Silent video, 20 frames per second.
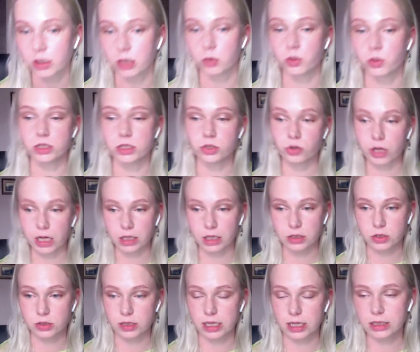We are going to
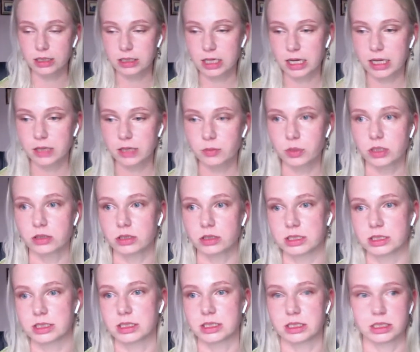react to that guide
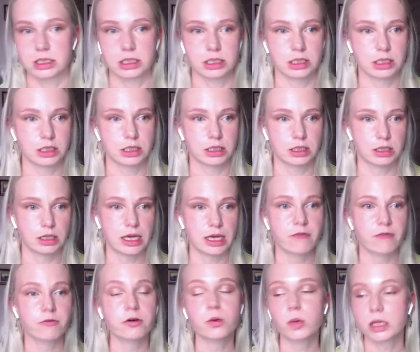because
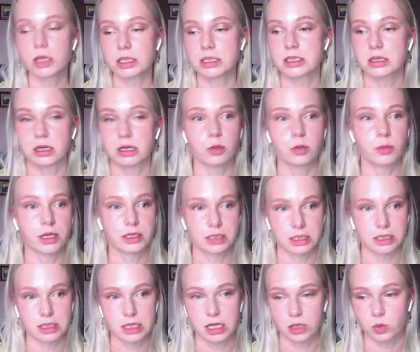everyone is
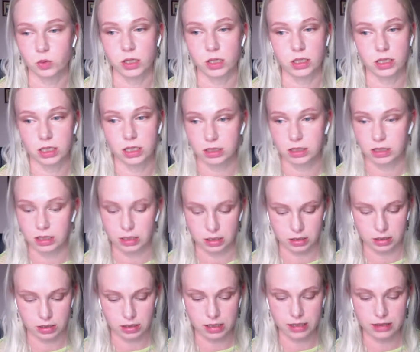recommending that one. And
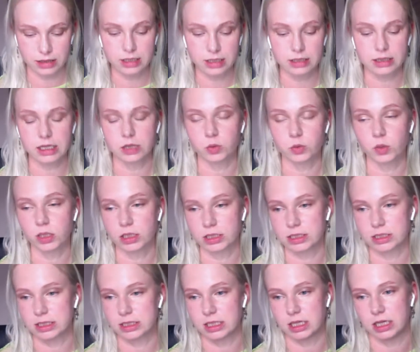I think that one
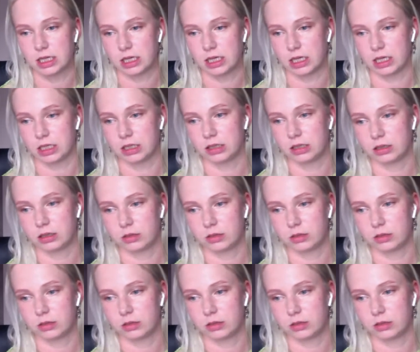is the